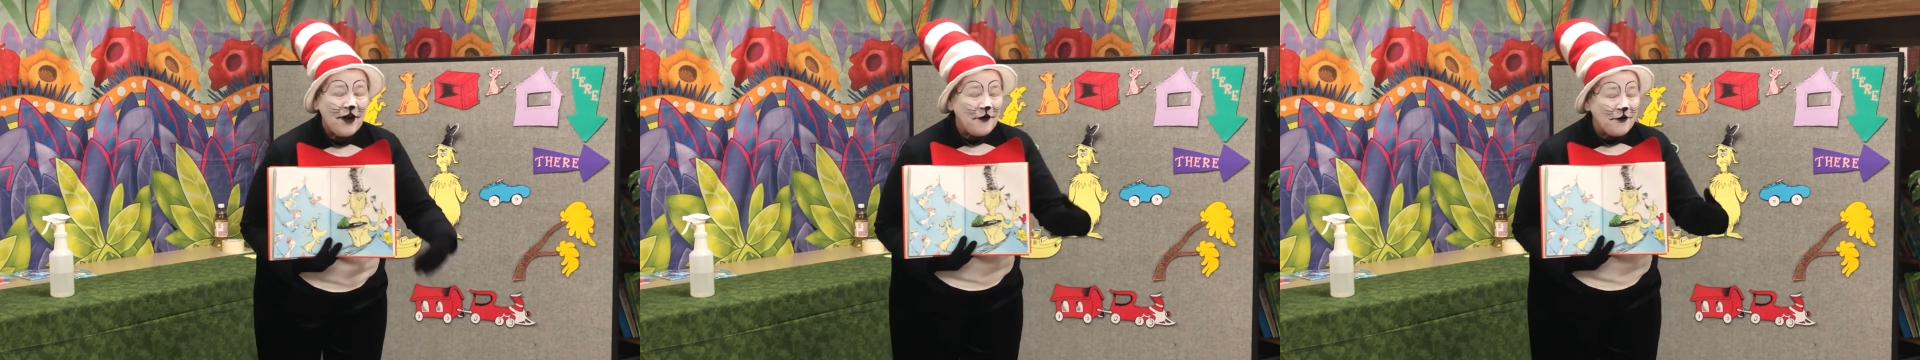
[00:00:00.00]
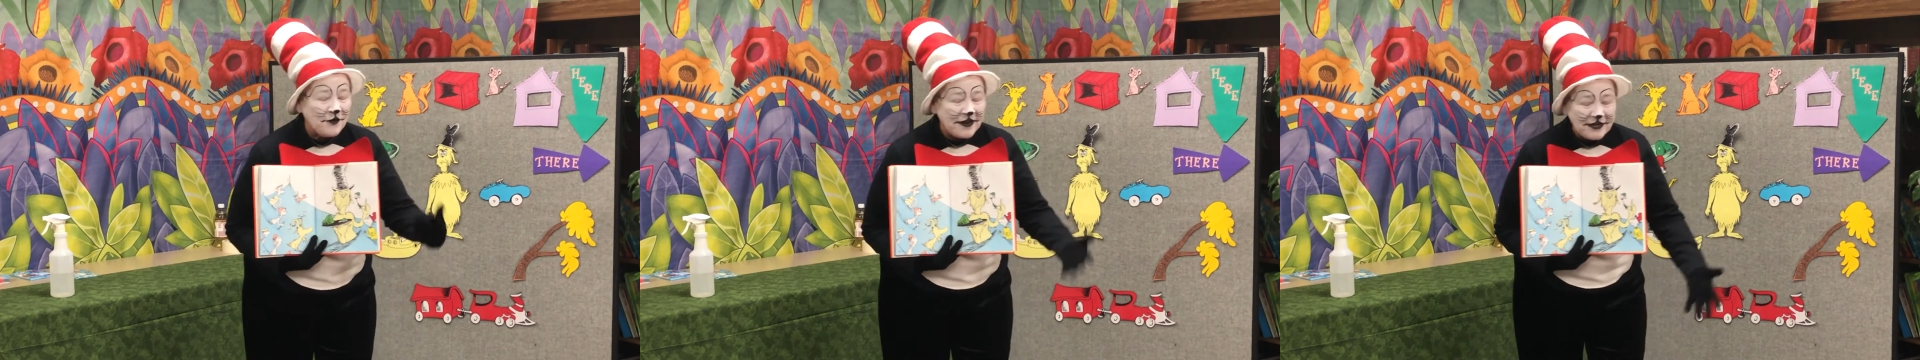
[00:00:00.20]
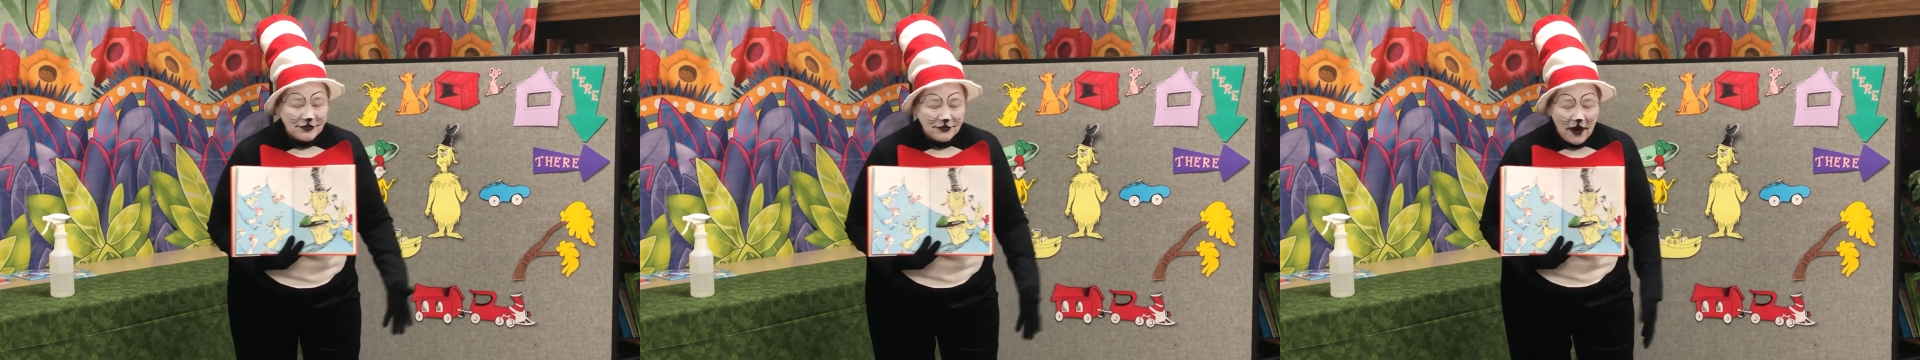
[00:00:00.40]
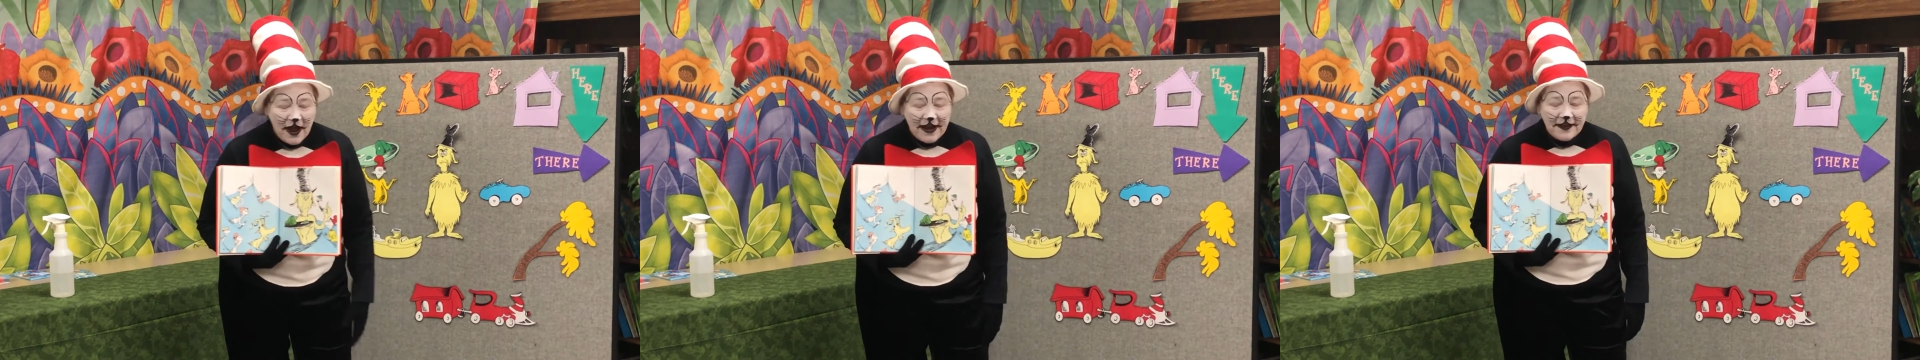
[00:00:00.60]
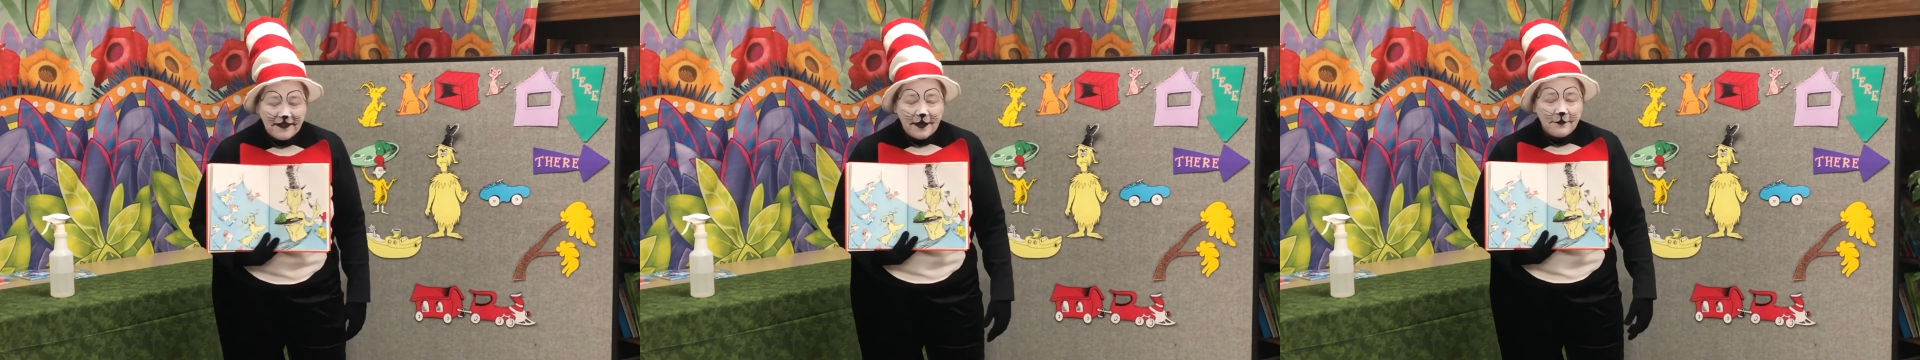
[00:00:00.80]
only
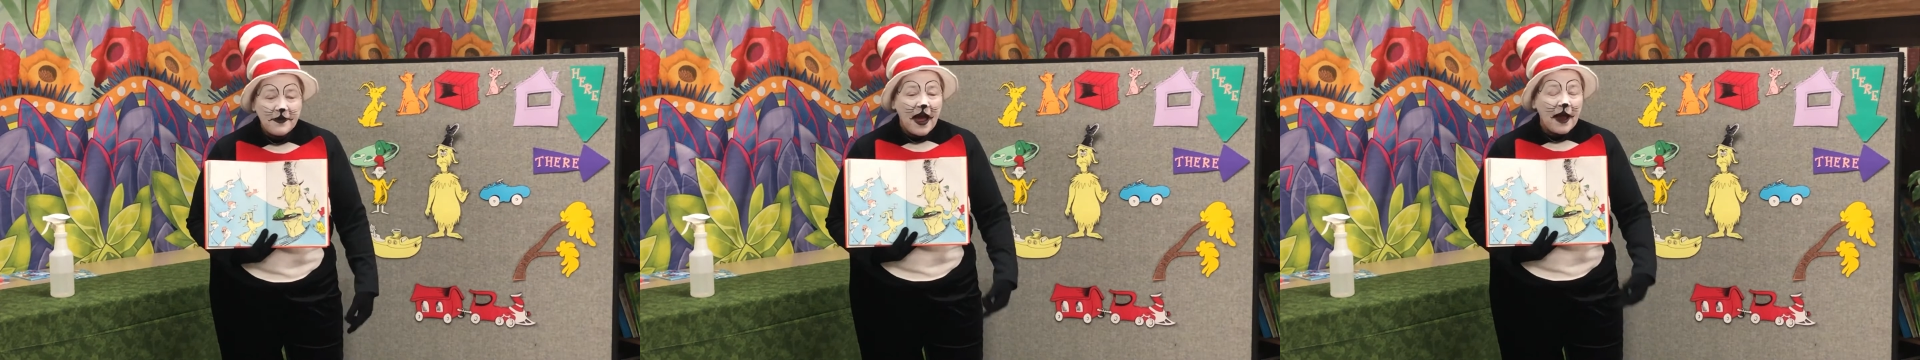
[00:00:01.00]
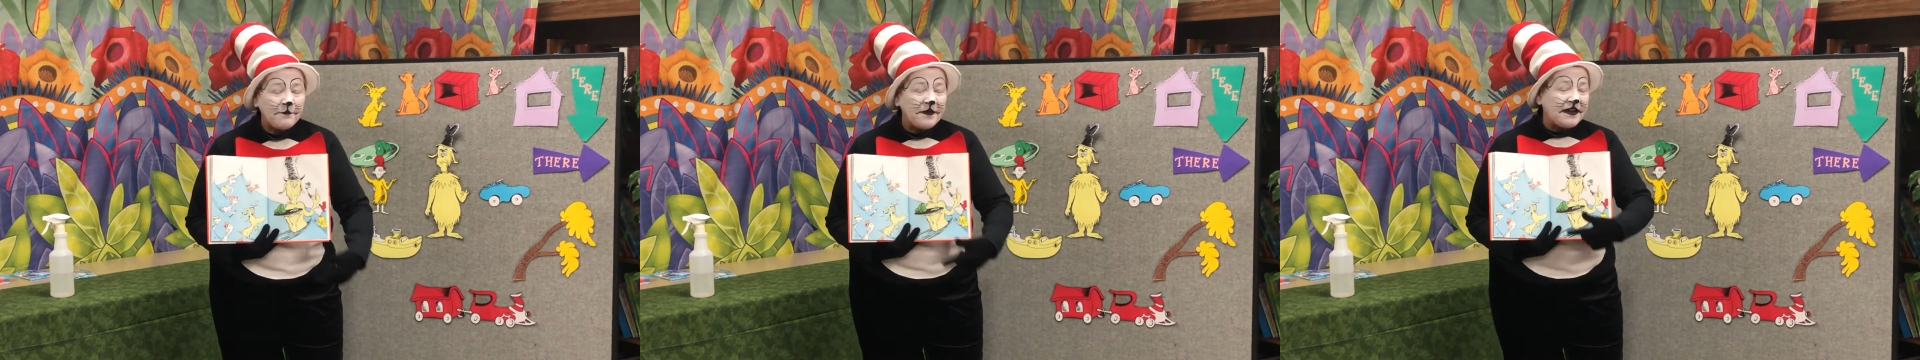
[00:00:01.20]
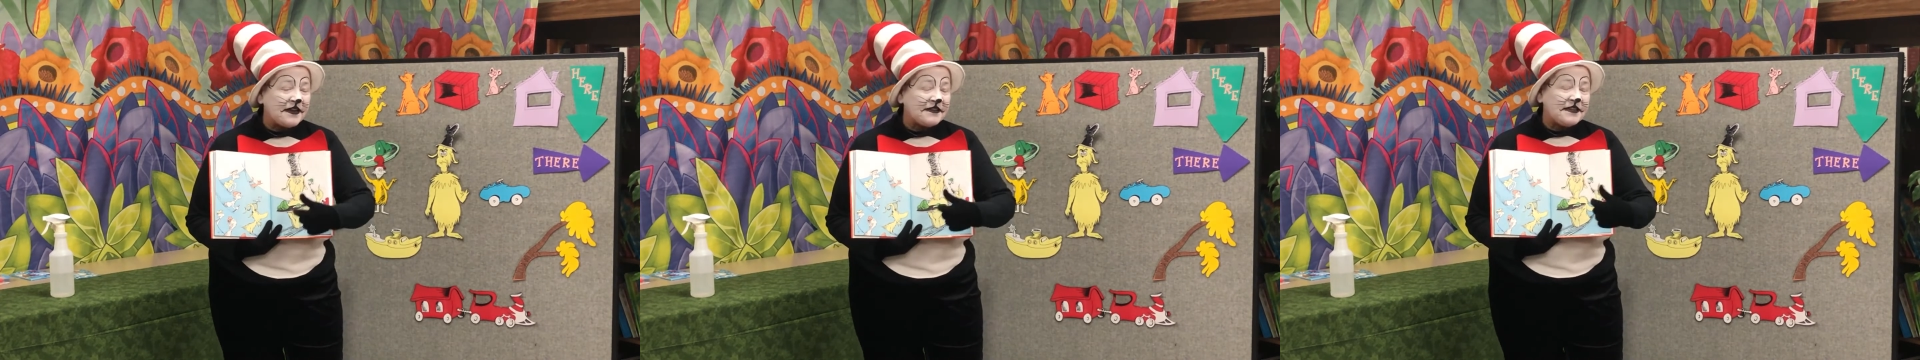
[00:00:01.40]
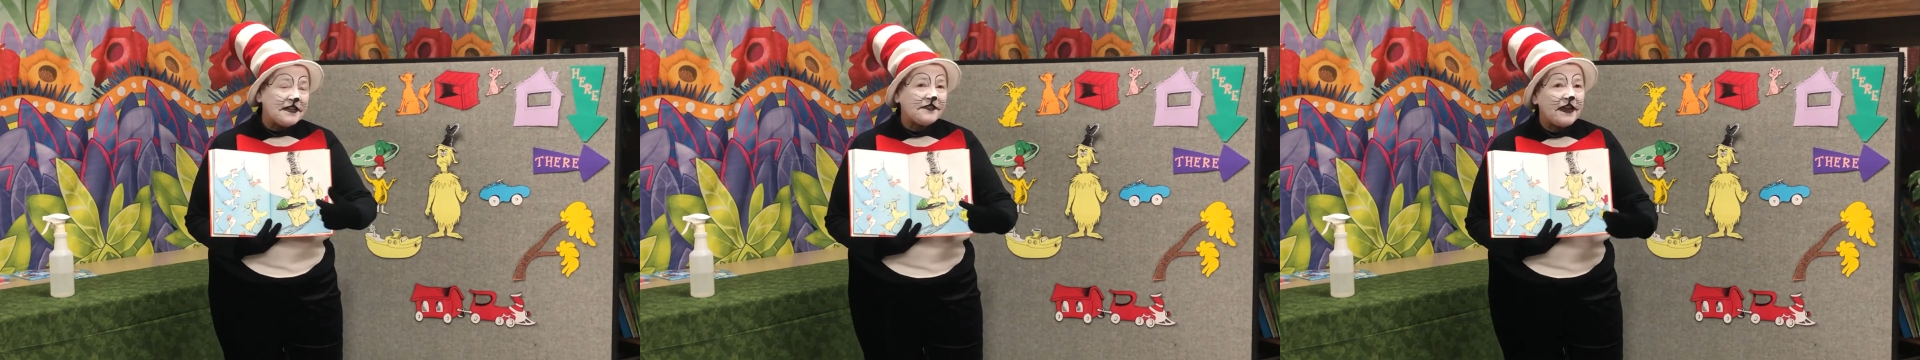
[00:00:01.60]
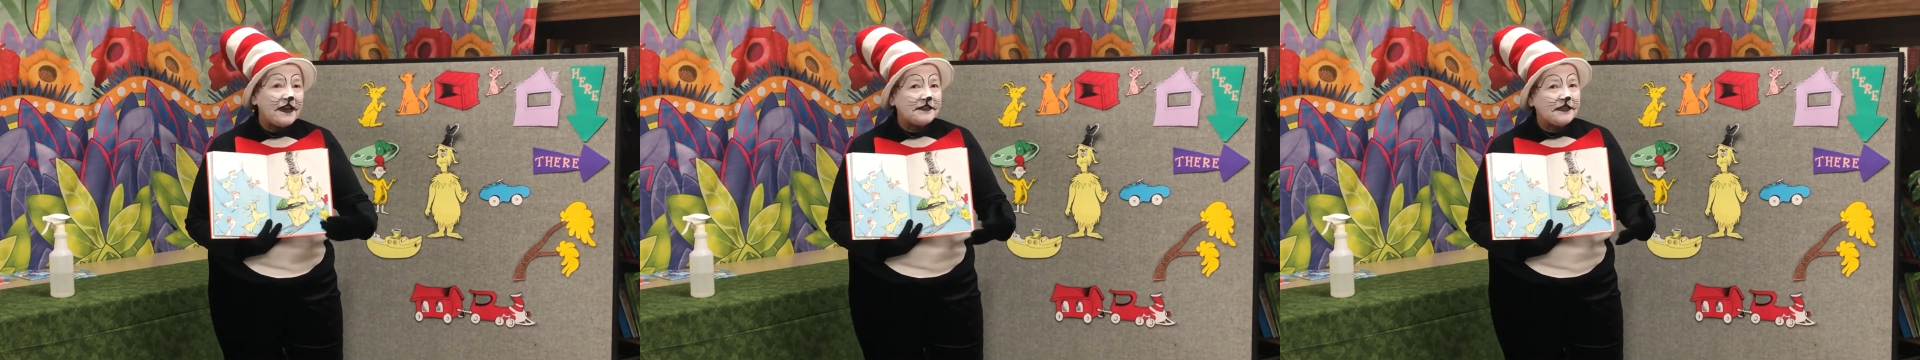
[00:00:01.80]
trying them not because he
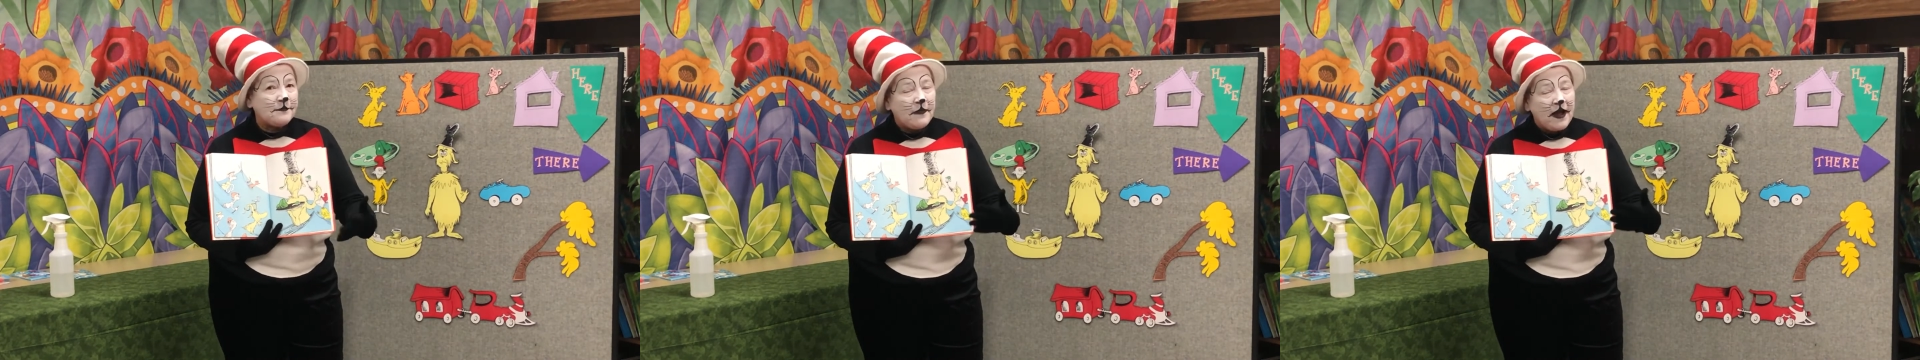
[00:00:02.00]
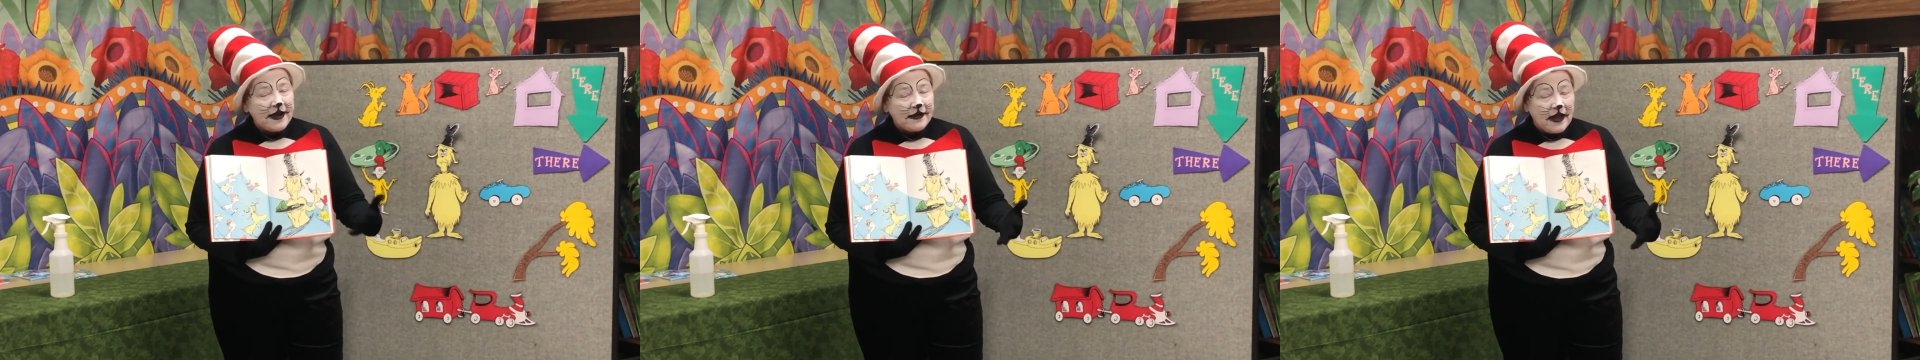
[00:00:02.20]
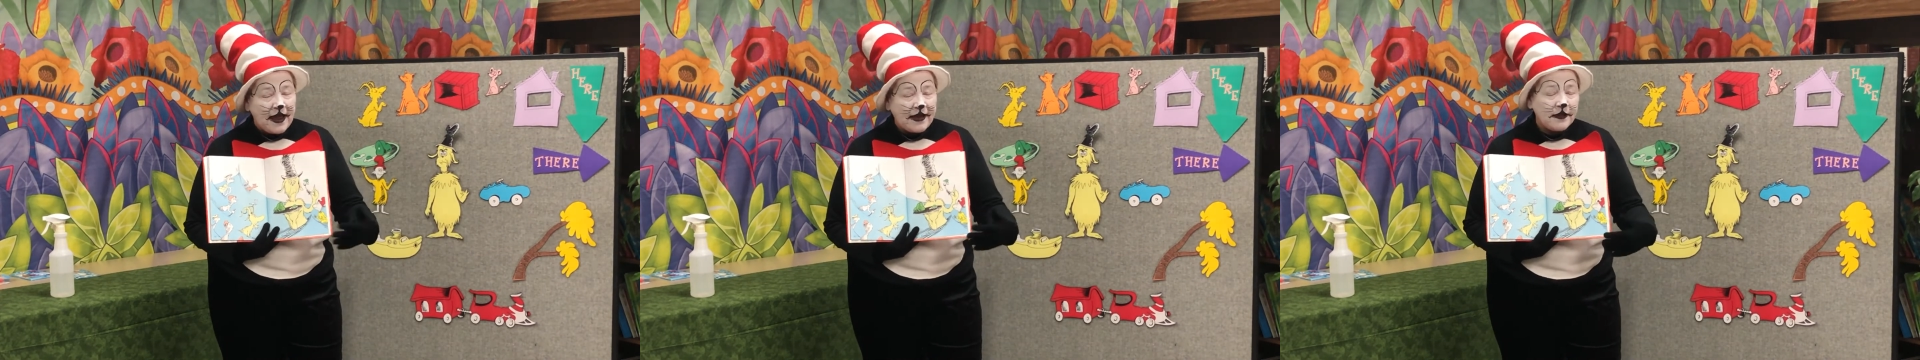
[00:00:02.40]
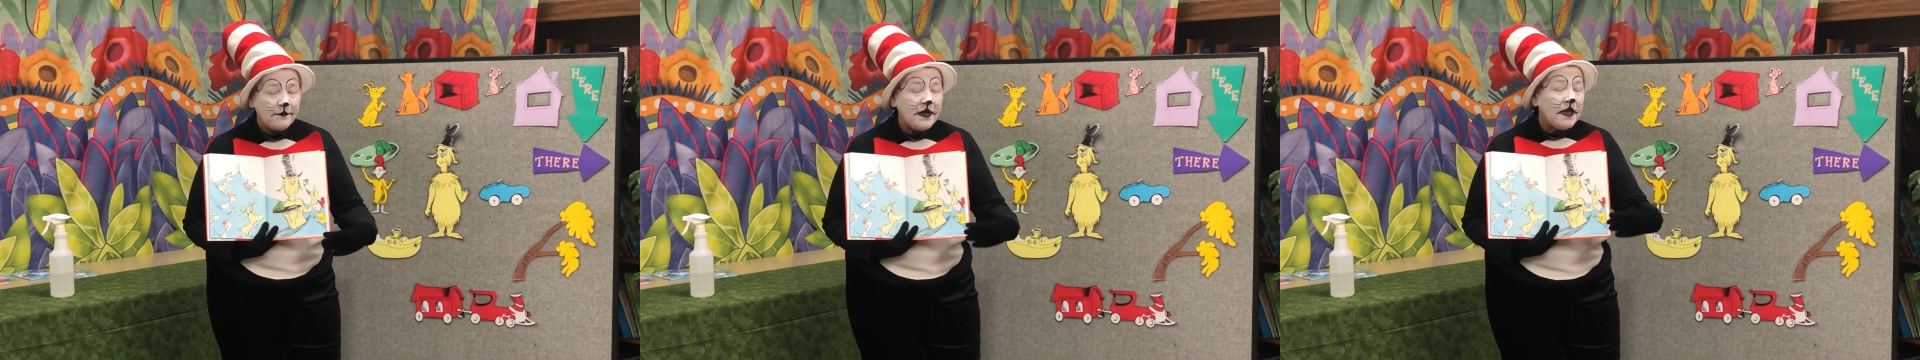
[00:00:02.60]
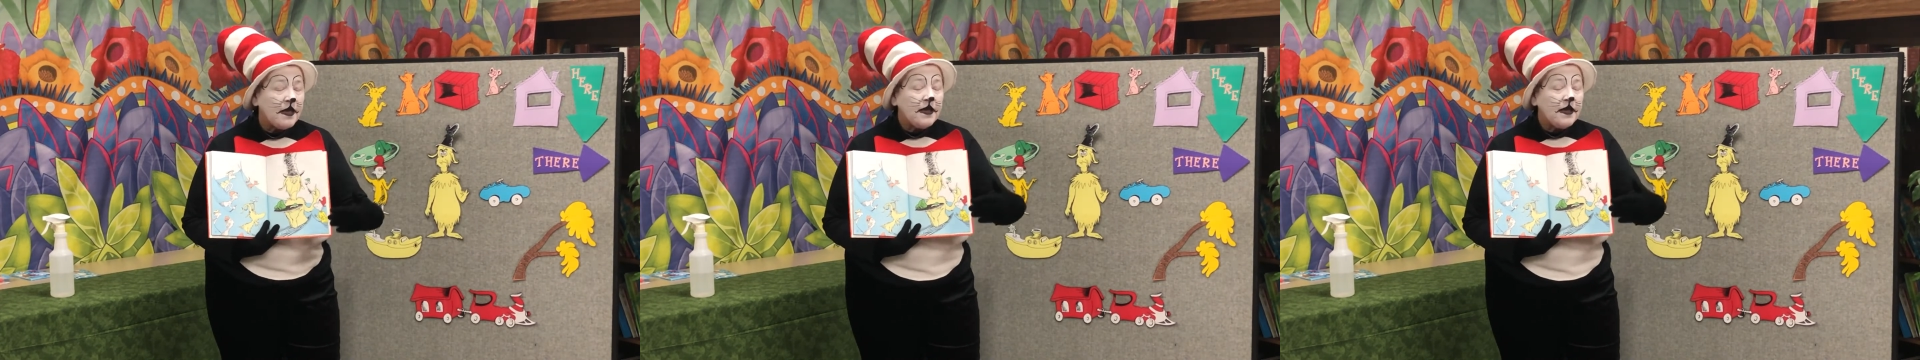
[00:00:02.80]
thinks he might like him.